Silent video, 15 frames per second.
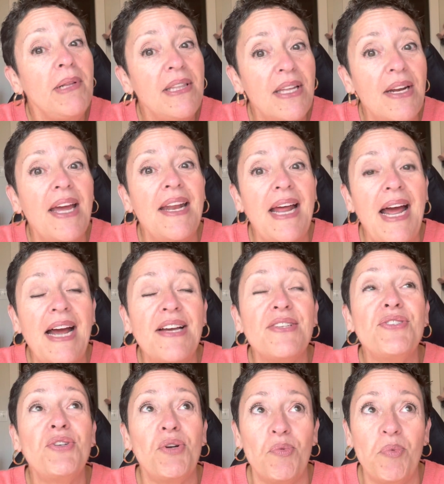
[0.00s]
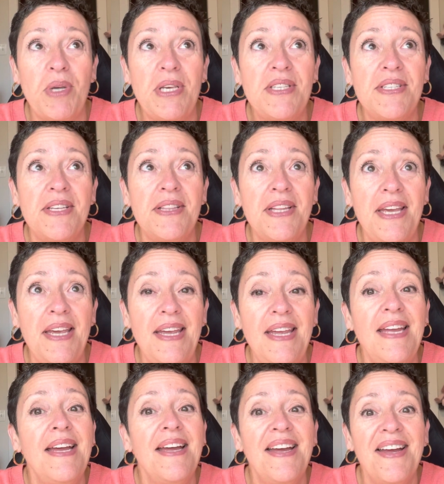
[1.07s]
that I had asked her recently,
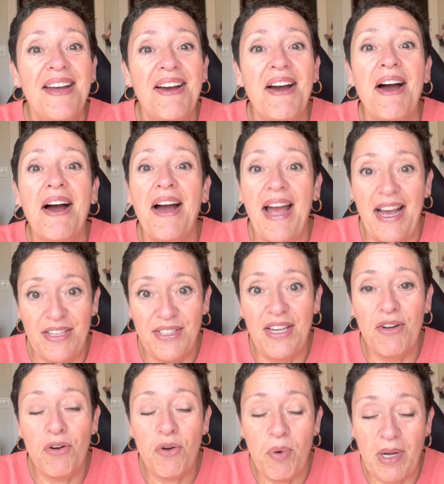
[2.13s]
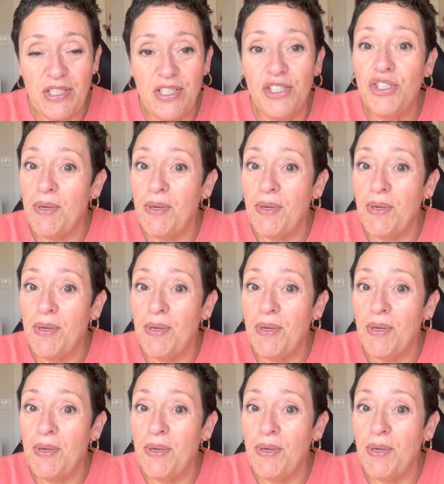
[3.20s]
asking a question.